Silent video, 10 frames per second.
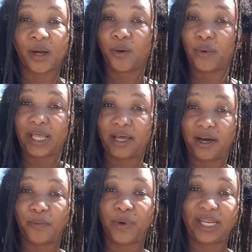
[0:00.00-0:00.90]
when
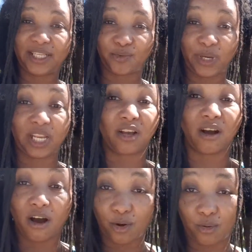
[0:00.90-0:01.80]
um when it when it
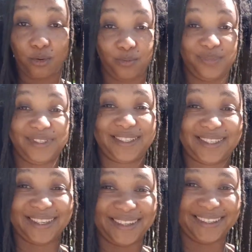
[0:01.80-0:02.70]
gone home.
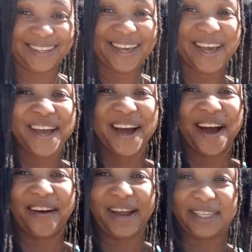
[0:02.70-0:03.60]
So
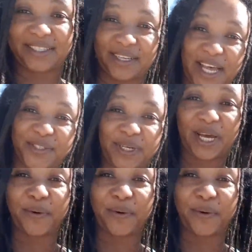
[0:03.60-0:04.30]
all right, so that's what I